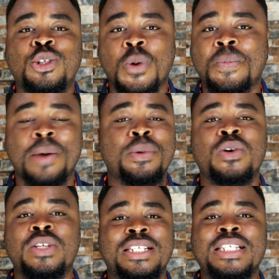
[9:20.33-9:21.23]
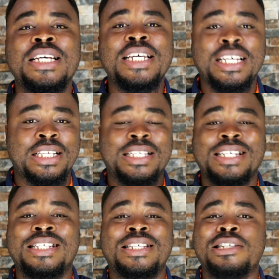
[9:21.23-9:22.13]
Ethiopia because it's, it's,
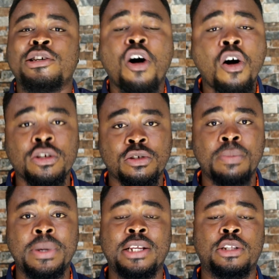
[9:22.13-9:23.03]
it's, it's awesome in